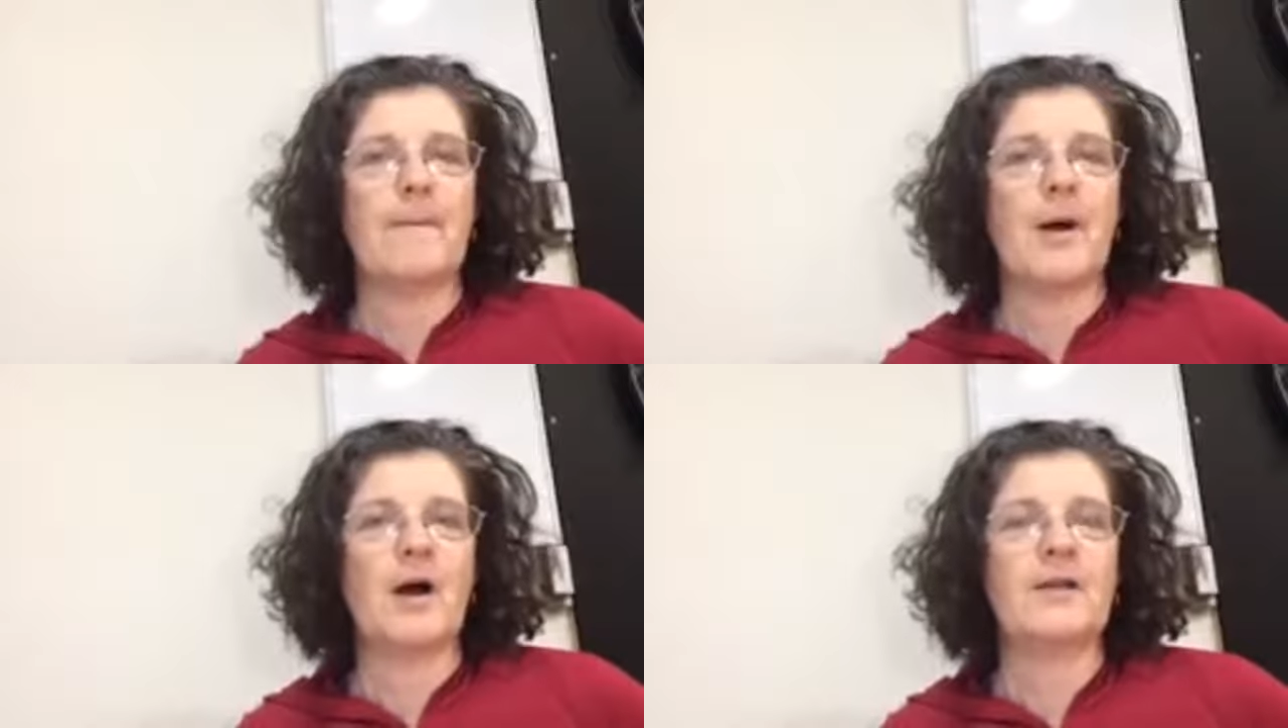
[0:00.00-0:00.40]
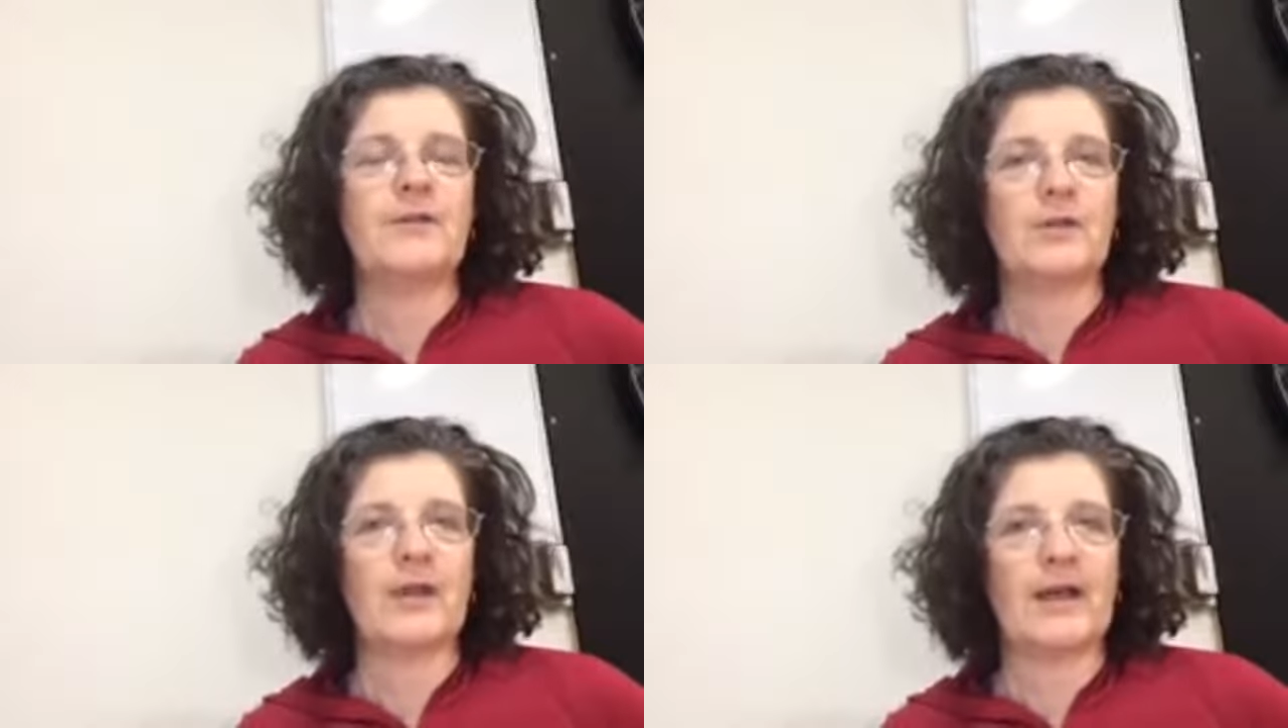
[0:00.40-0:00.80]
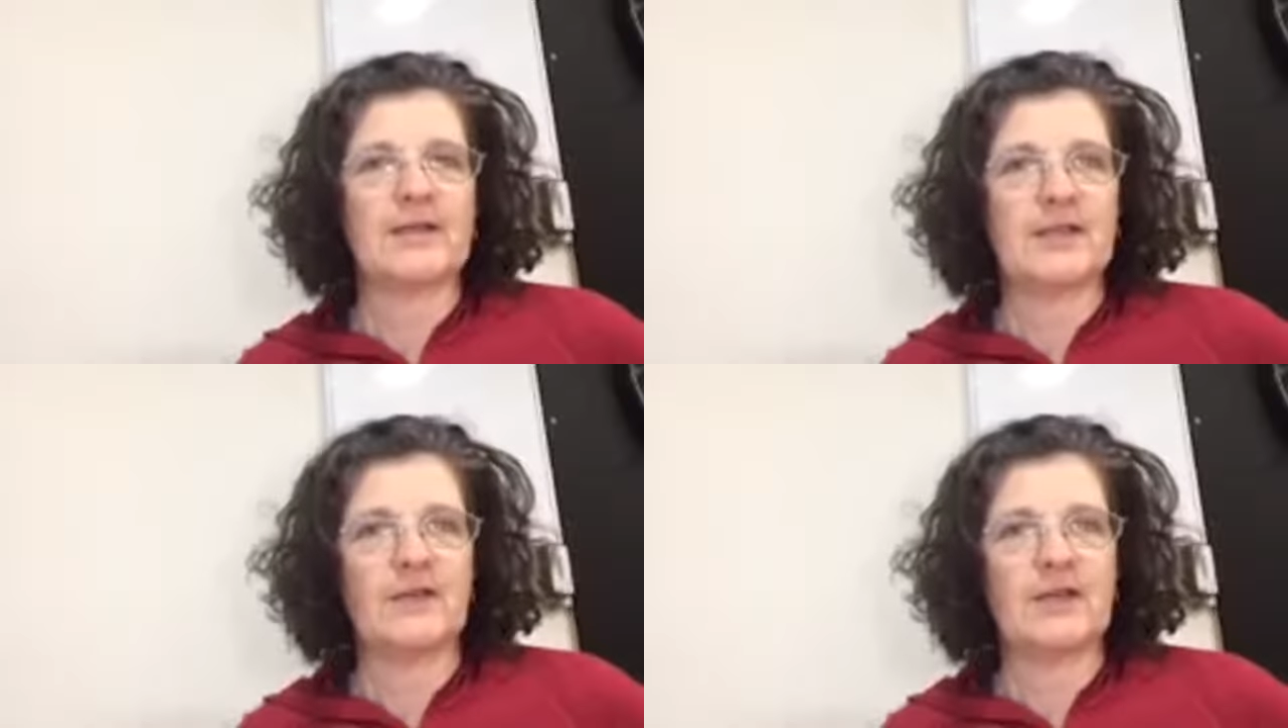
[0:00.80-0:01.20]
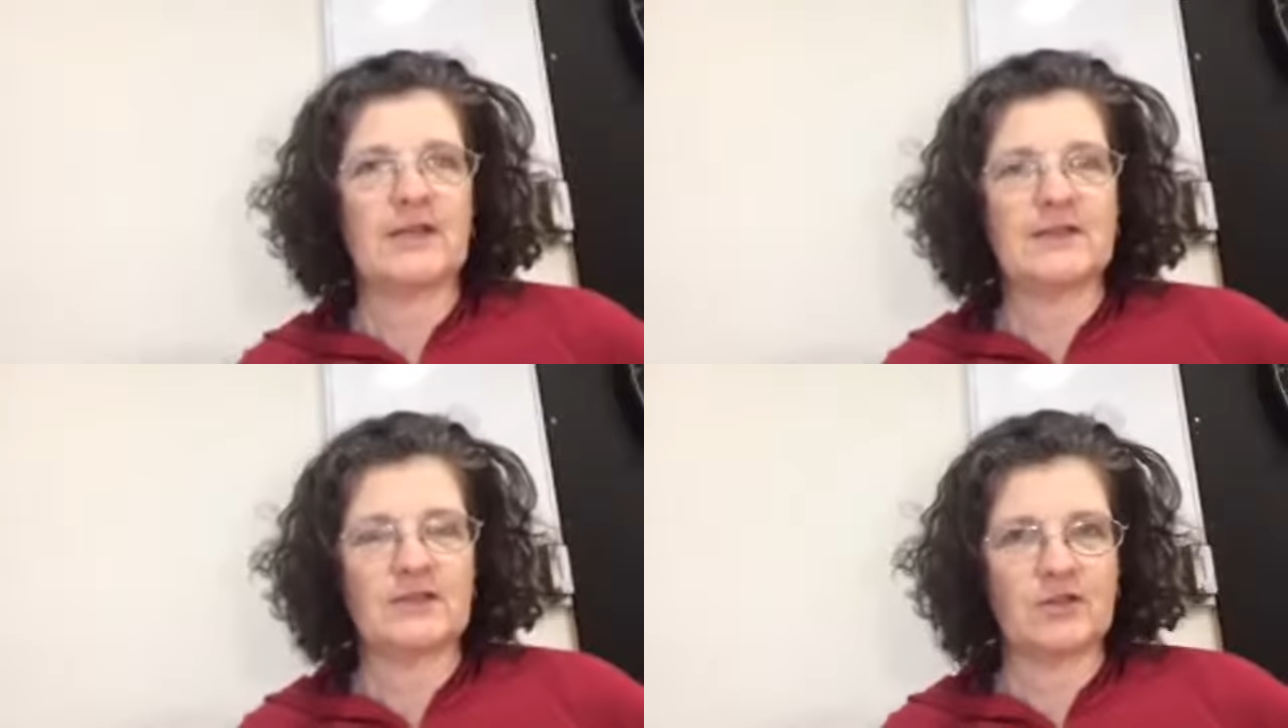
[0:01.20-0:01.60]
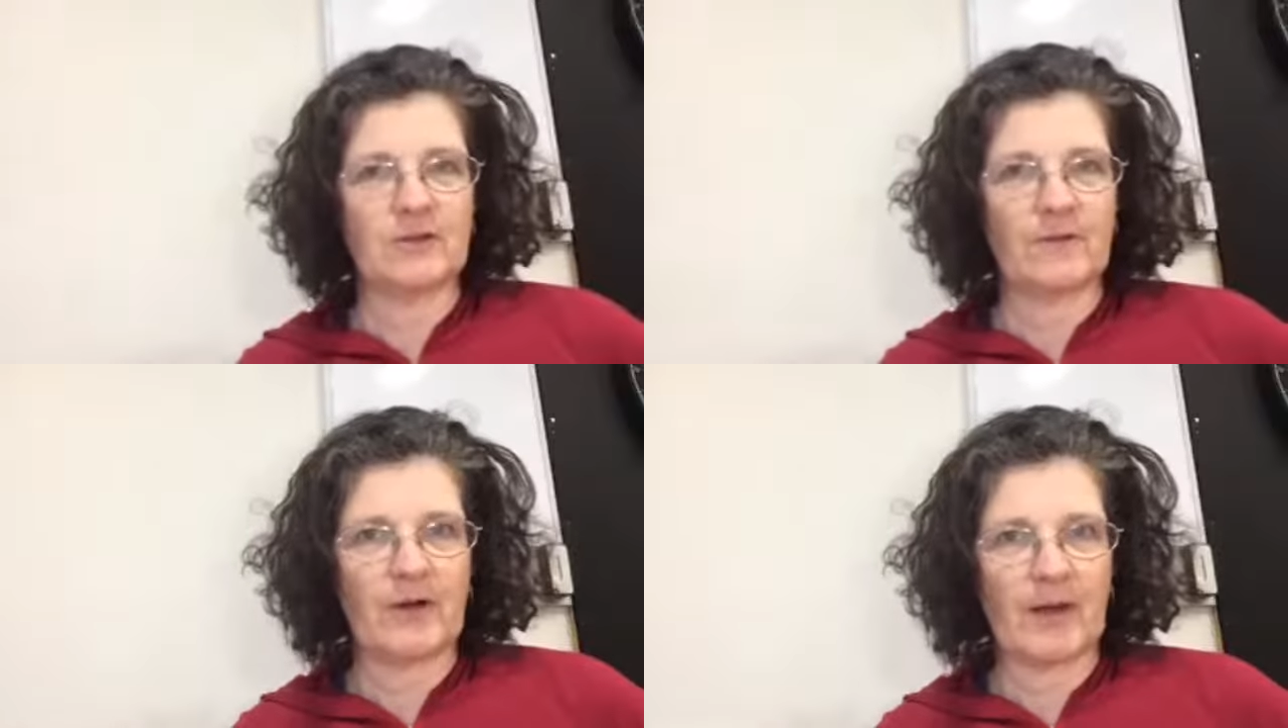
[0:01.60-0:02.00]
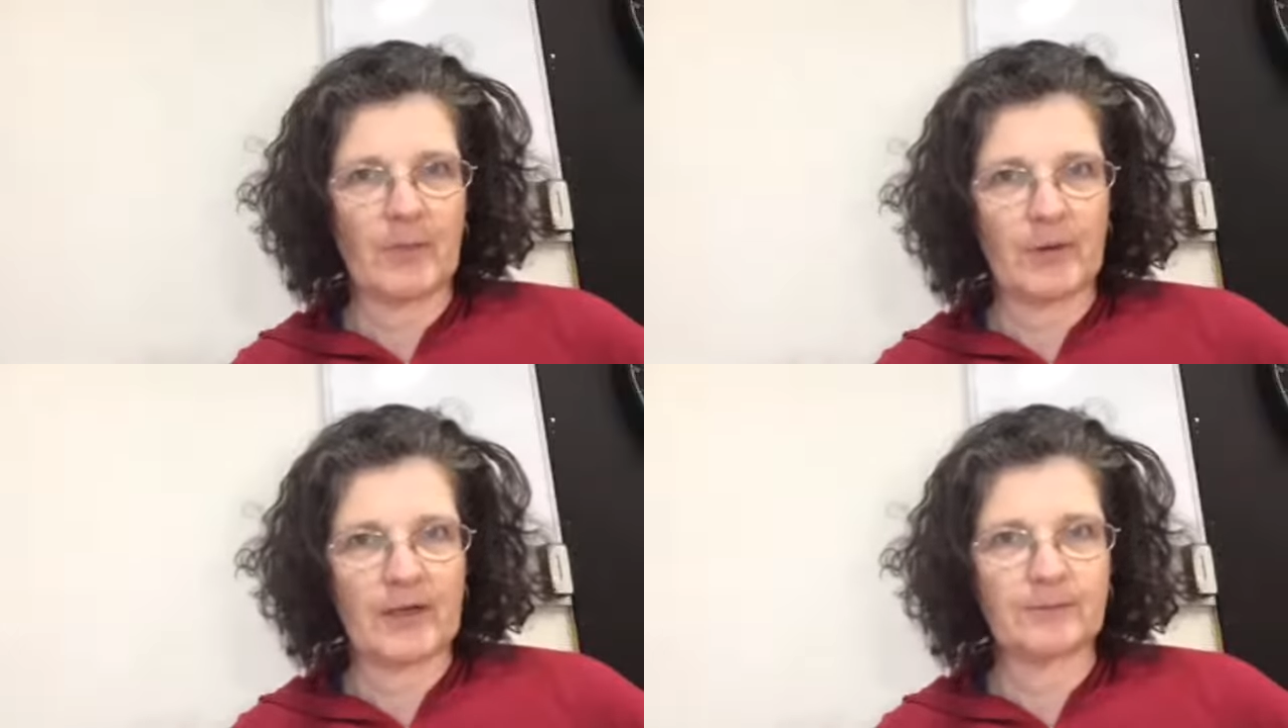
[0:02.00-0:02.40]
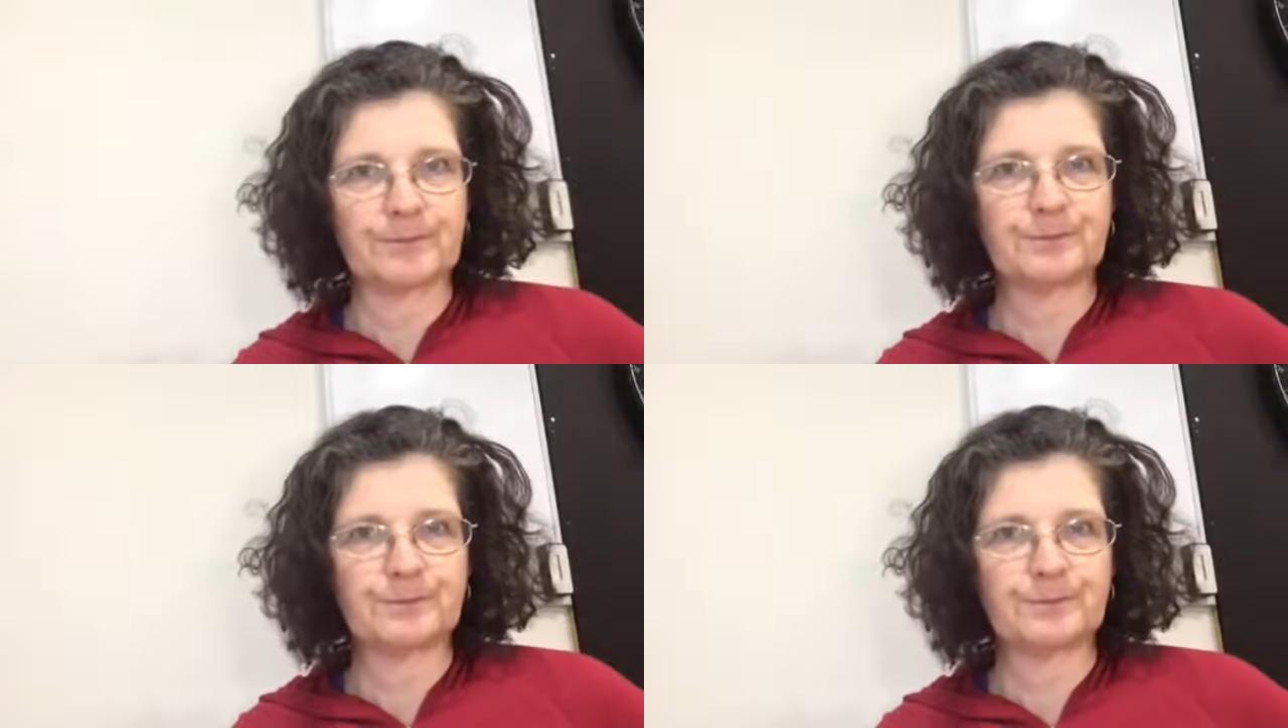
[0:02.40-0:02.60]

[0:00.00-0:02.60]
mindful activities to do for our body.